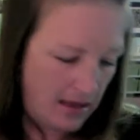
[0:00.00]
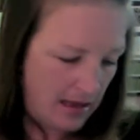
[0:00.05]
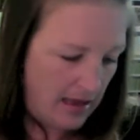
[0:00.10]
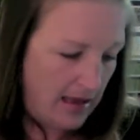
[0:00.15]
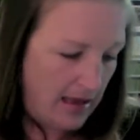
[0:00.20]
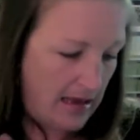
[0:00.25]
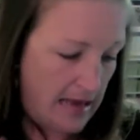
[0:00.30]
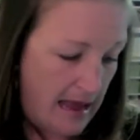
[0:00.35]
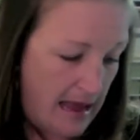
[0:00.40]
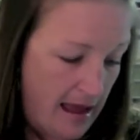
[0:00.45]

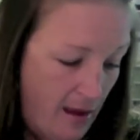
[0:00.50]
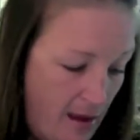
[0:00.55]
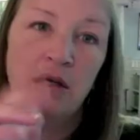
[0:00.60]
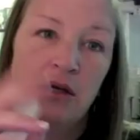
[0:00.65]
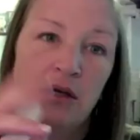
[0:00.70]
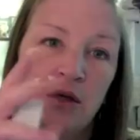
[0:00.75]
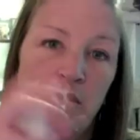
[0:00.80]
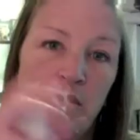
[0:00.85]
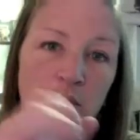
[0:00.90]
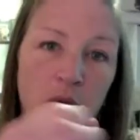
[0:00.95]
Now,
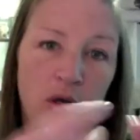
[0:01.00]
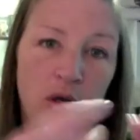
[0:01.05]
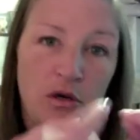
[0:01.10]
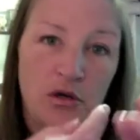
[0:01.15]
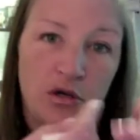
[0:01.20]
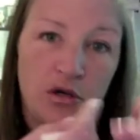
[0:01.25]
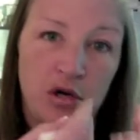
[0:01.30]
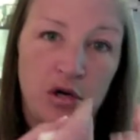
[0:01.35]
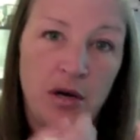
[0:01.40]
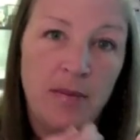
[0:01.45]
when you
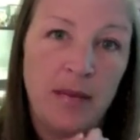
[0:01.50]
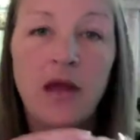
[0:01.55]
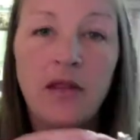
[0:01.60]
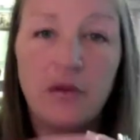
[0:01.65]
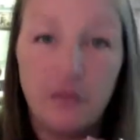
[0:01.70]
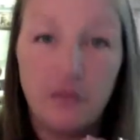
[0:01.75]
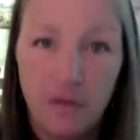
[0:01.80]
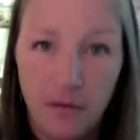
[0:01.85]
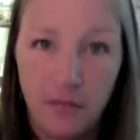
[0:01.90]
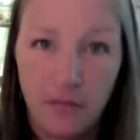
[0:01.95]
trim it,
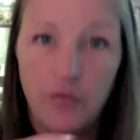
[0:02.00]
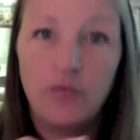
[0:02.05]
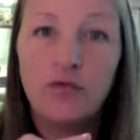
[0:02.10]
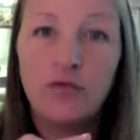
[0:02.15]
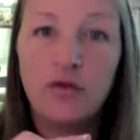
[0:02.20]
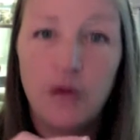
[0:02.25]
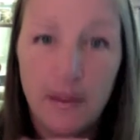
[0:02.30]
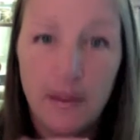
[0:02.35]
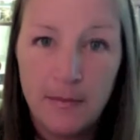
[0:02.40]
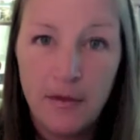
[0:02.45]
if you've
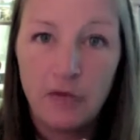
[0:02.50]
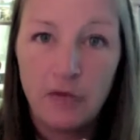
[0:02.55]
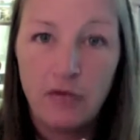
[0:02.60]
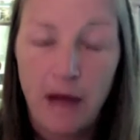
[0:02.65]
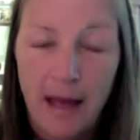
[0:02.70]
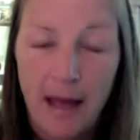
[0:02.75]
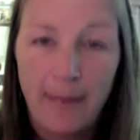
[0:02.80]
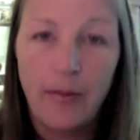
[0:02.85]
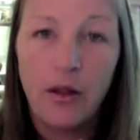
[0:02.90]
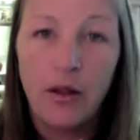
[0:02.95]
trimmed the
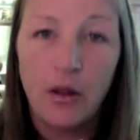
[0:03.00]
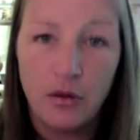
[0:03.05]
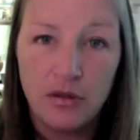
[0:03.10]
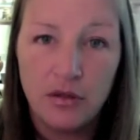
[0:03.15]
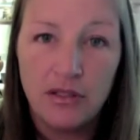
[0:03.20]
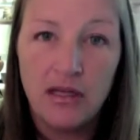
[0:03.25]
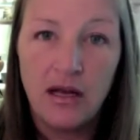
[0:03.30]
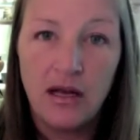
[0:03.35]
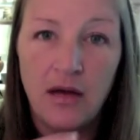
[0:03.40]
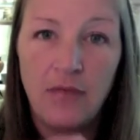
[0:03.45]
wrap close
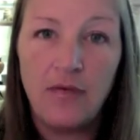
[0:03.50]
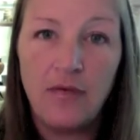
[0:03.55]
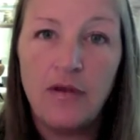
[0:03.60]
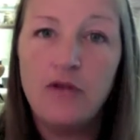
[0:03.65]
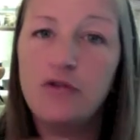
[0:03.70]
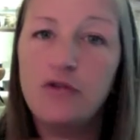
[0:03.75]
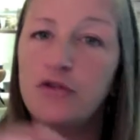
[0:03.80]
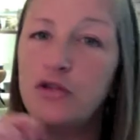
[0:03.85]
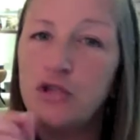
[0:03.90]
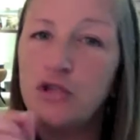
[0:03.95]
enough and
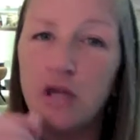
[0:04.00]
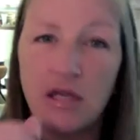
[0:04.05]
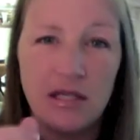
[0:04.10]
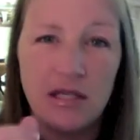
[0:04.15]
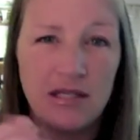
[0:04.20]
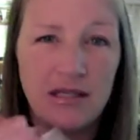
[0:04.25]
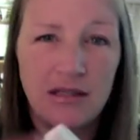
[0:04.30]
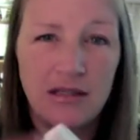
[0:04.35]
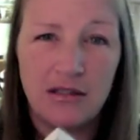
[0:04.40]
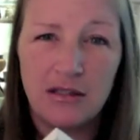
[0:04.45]
you just
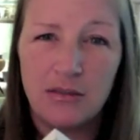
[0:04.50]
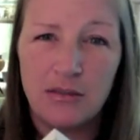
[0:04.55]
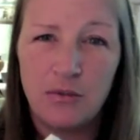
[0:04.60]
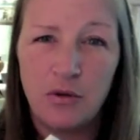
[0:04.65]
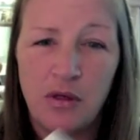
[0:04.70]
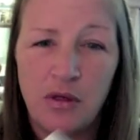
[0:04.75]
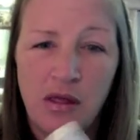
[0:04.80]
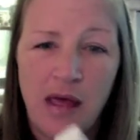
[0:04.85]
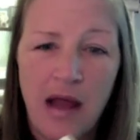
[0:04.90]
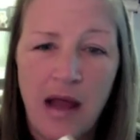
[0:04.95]
need to smooth
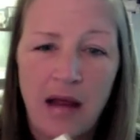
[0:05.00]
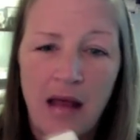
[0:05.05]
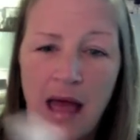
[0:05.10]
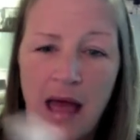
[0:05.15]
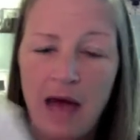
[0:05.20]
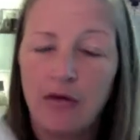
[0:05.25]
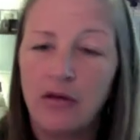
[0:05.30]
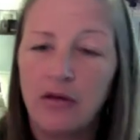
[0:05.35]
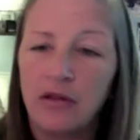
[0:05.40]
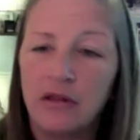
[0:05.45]
it
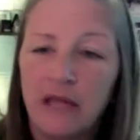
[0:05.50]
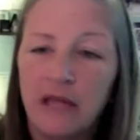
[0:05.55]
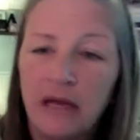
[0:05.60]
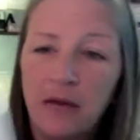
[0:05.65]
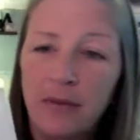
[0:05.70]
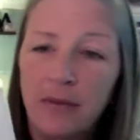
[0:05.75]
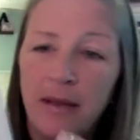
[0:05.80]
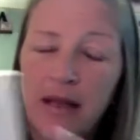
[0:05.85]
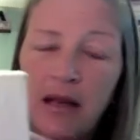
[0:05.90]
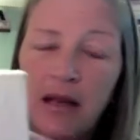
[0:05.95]
out a little
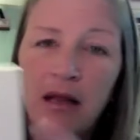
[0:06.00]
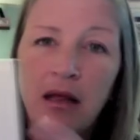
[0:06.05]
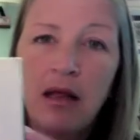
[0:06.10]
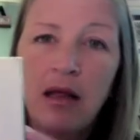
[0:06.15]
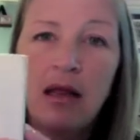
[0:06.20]
bit,